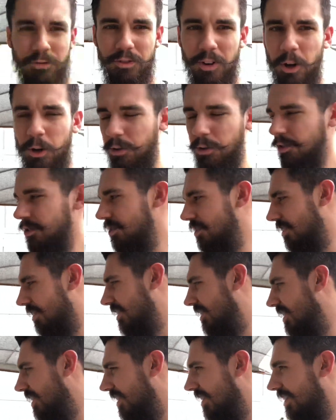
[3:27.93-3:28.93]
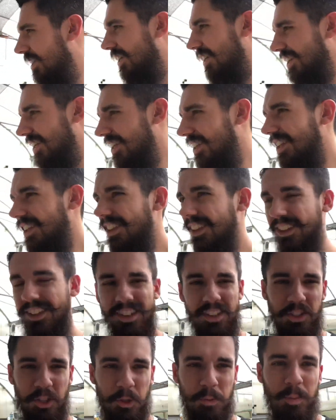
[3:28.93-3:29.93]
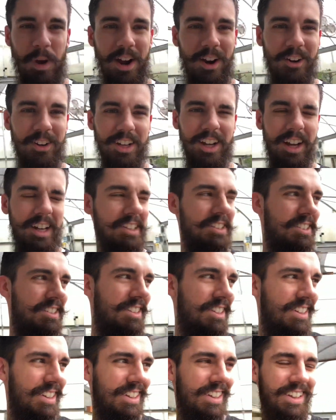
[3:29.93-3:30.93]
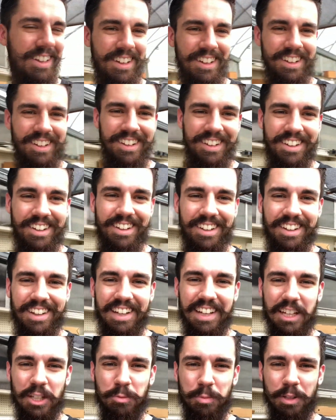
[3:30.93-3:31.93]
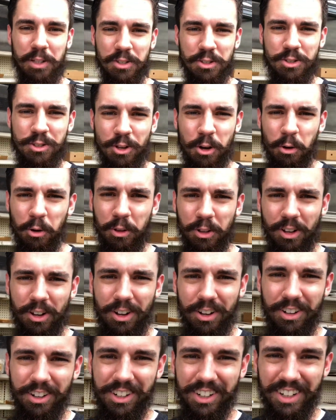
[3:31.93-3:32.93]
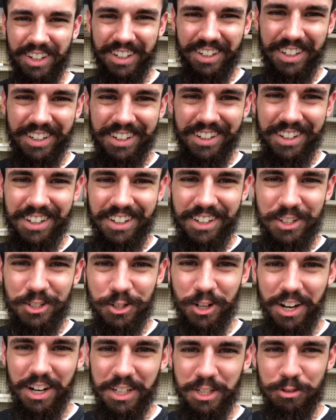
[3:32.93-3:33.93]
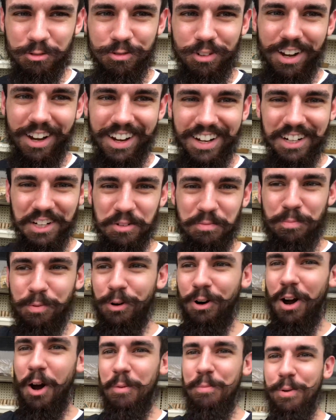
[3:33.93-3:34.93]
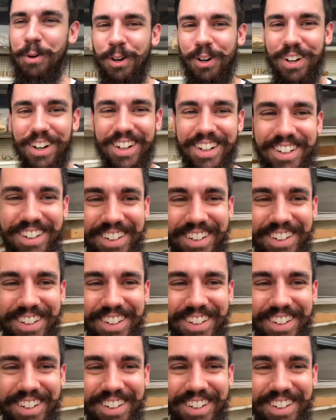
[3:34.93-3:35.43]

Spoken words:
Folks, this is paradise. It's been so long trying to find proper